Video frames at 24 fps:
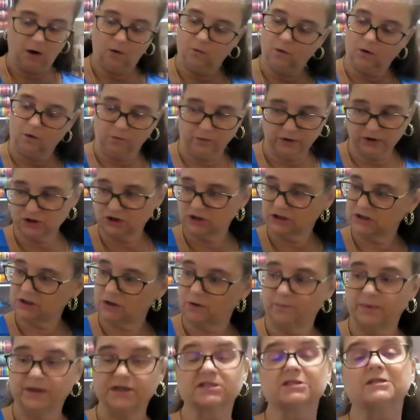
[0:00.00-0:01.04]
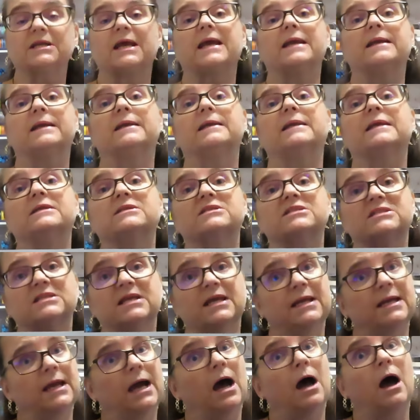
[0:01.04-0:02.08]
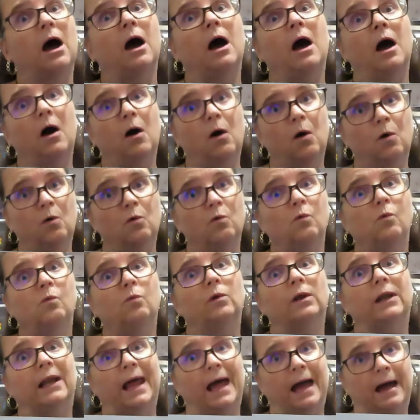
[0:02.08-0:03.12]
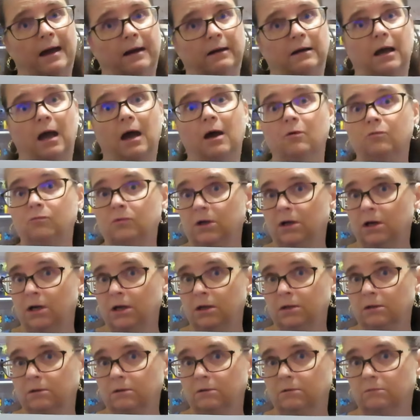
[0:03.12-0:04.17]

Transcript: Well, we're just going to be standing in C a whole lot, okay?